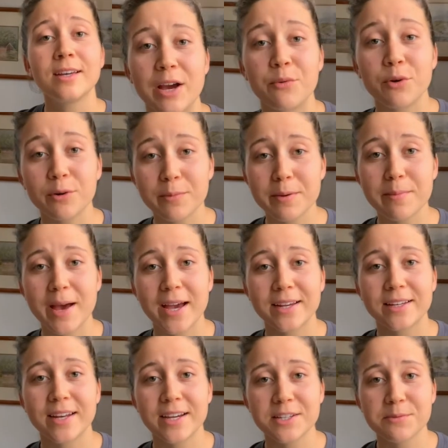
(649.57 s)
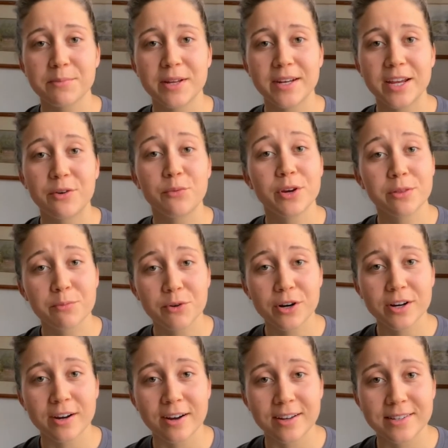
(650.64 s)
I will be back next Monday with more
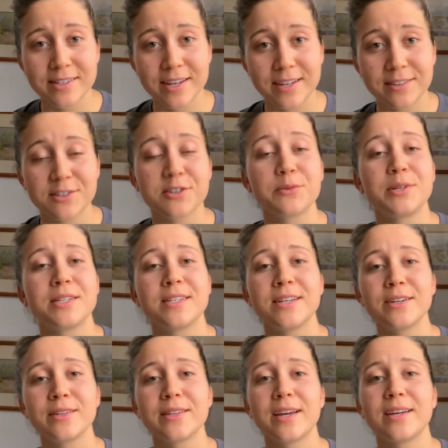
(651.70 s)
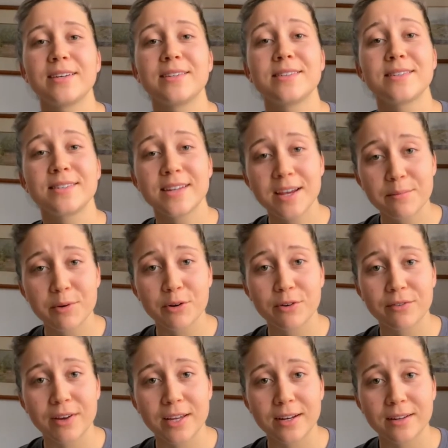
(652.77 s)
content. So until then, stay
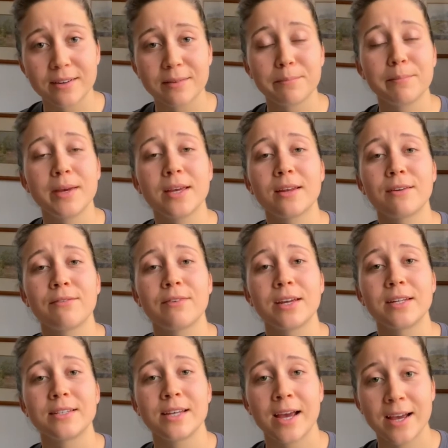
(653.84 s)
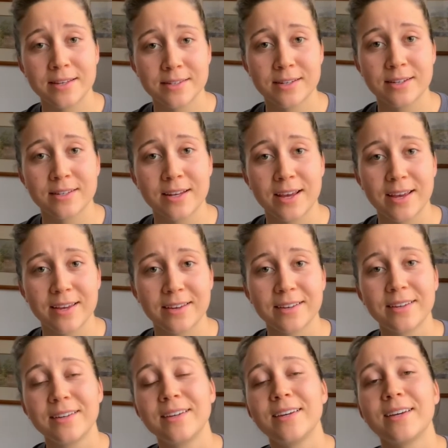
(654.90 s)
motivated, make it a fantastic day,
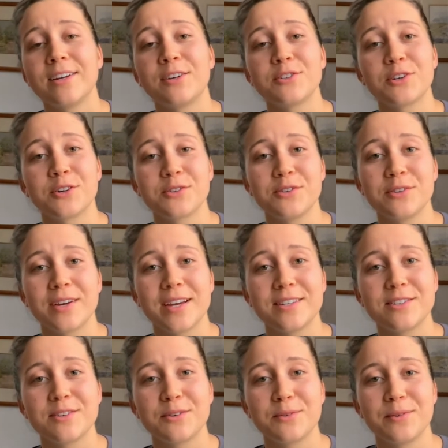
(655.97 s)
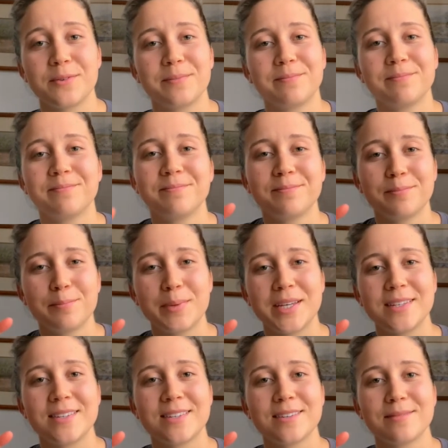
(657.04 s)
and I'll talk to you guys soon.
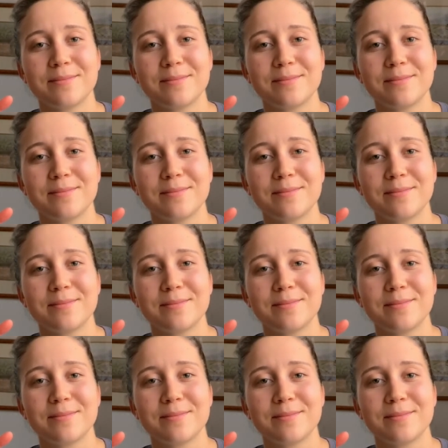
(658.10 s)
Peace.